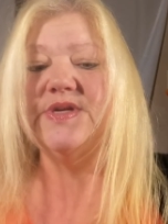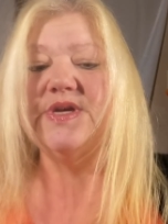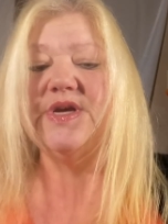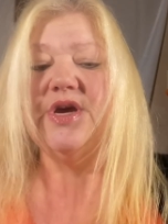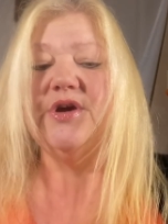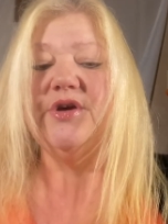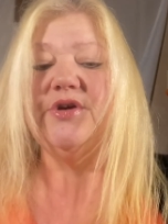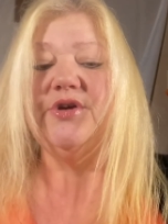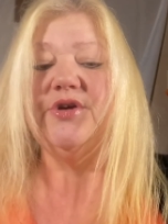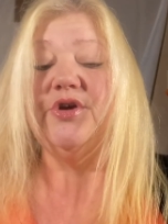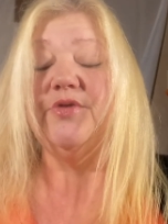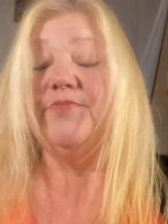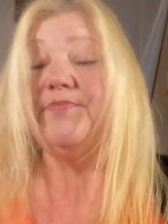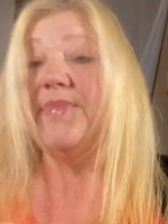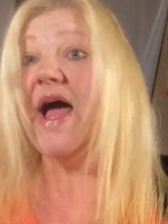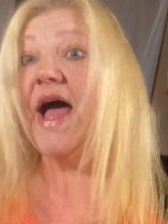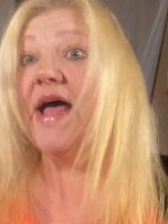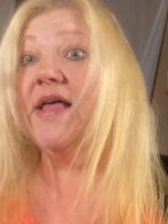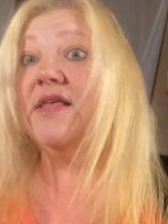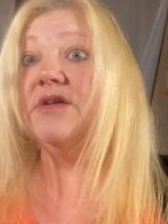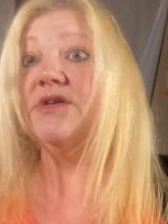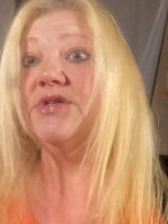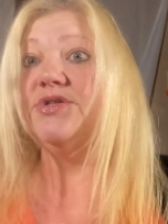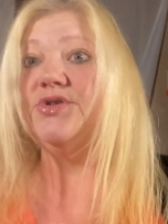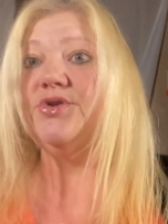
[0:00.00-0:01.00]
here, your
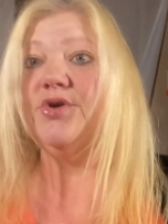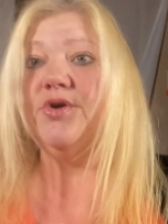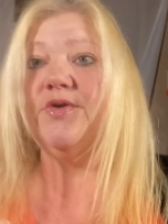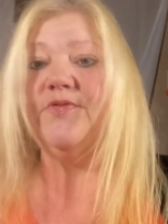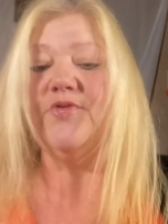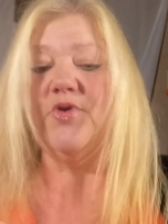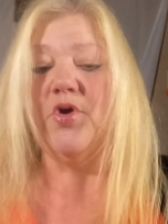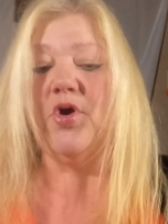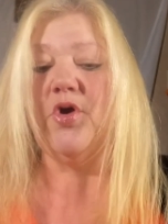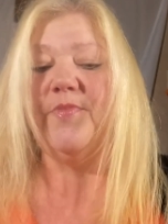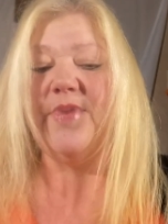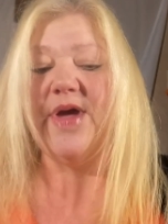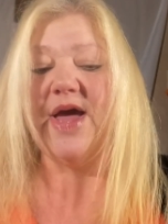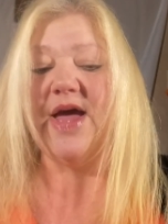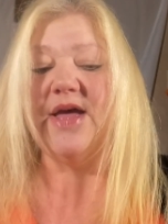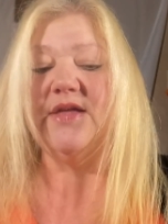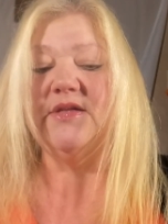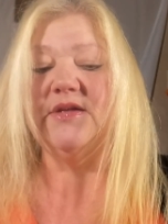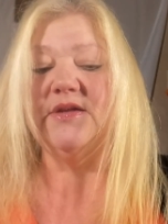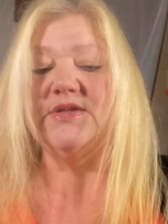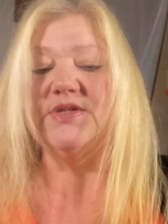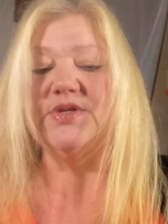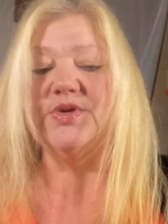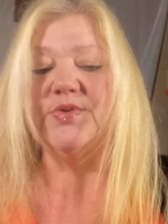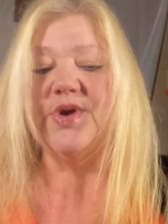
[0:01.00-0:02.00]
balance, your overall
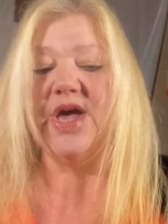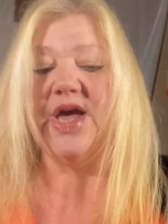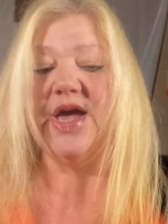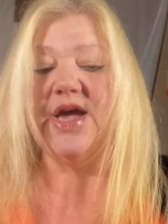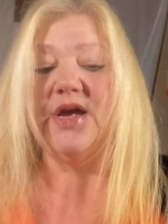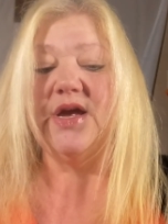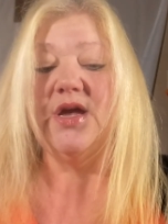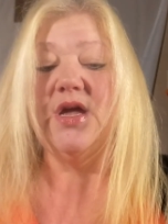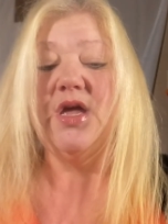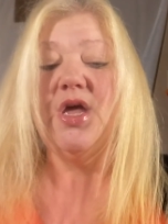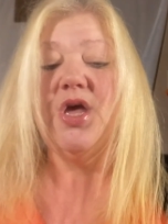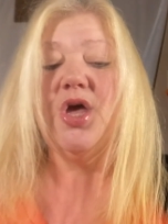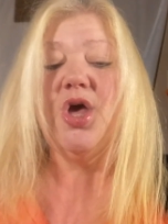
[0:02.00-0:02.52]
balance, okay?